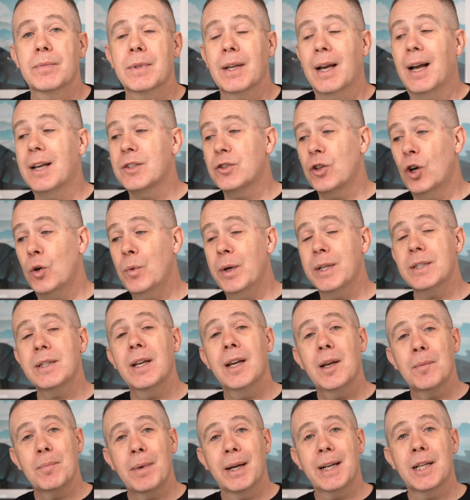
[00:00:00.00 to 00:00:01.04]
As always,
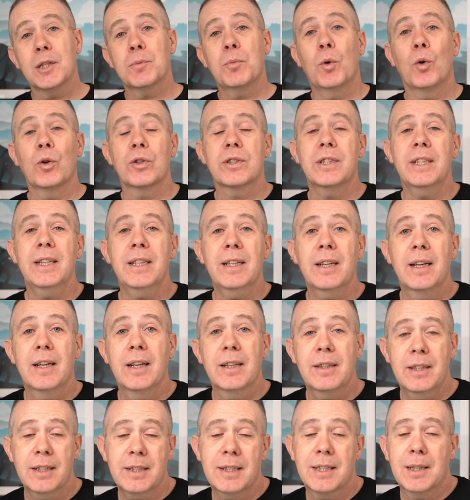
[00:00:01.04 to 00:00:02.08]
my name is Paul C,
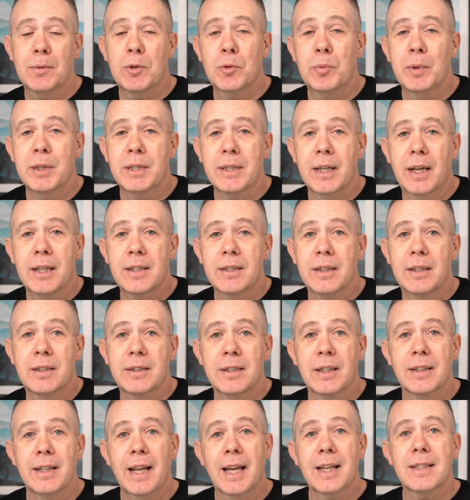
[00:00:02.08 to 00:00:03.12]
this is WPTuts, and
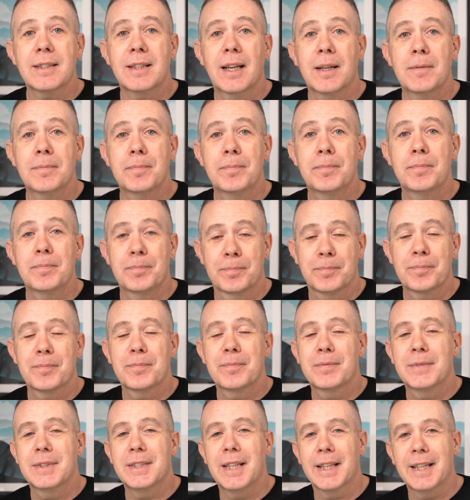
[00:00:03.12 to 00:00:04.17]
until next time,
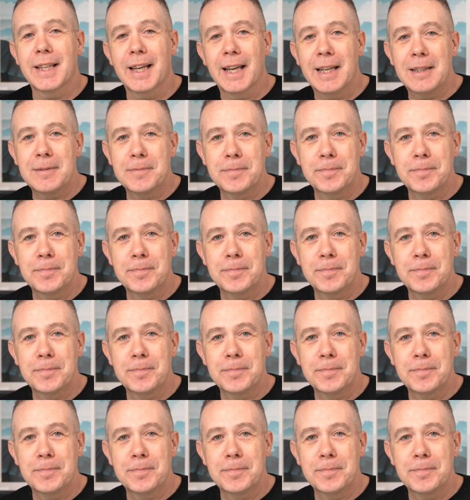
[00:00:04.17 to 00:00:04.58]
take care.